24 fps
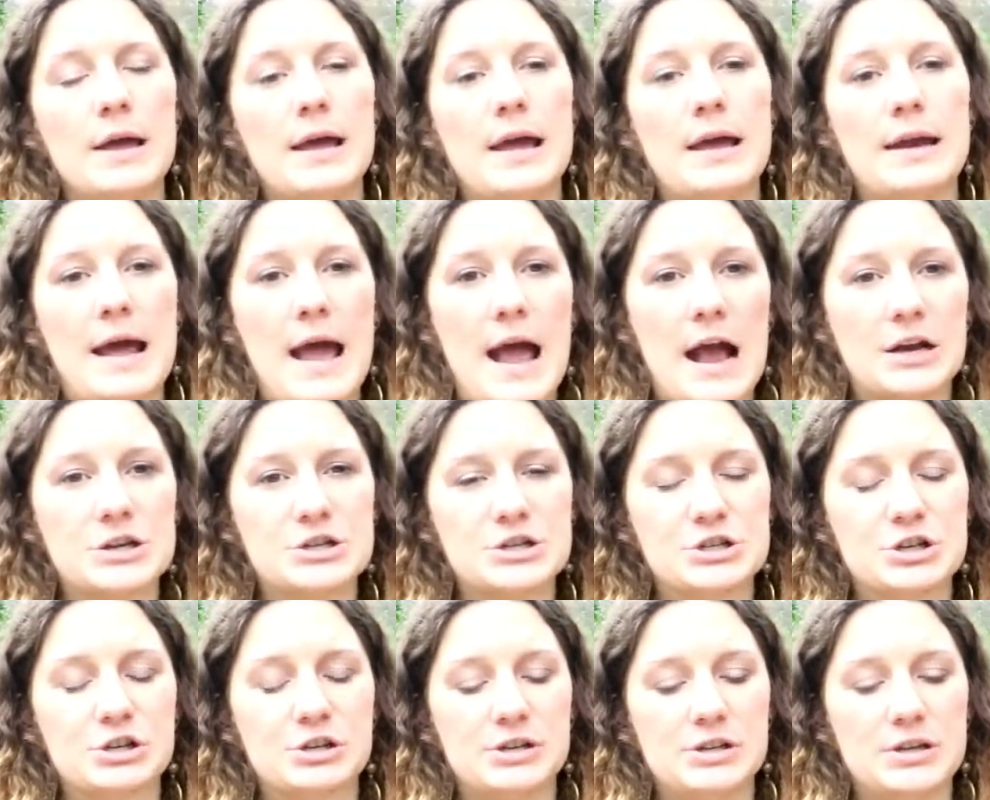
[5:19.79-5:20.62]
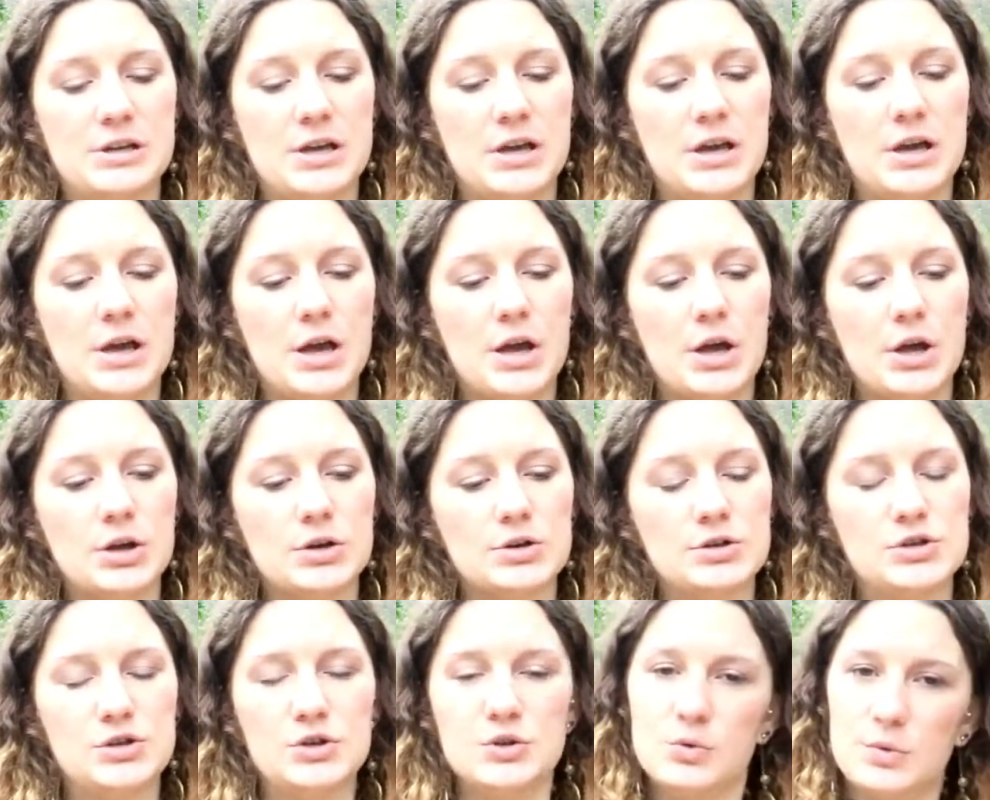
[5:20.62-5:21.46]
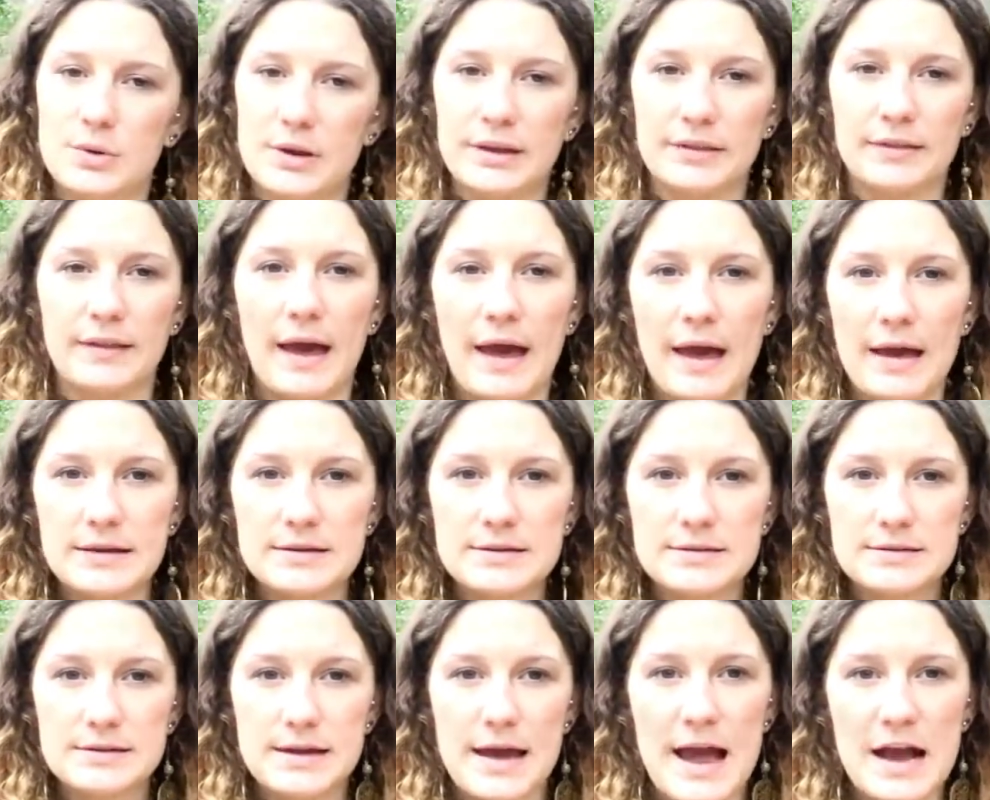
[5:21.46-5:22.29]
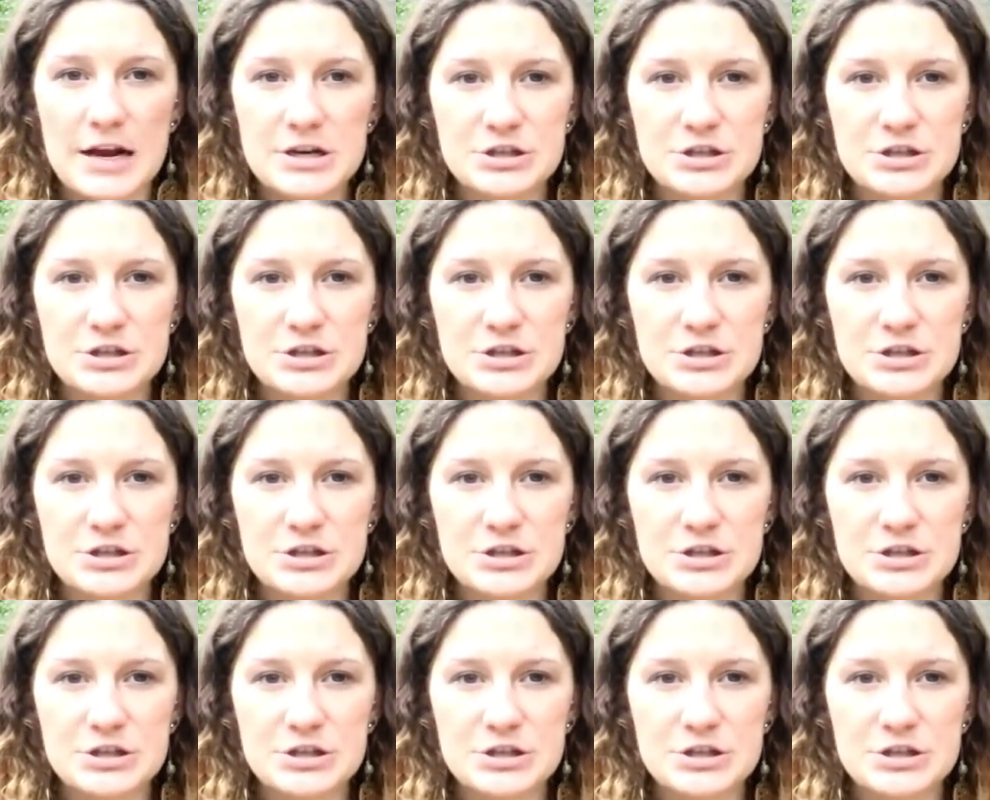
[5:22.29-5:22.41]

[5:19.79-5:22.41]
and actually doing that,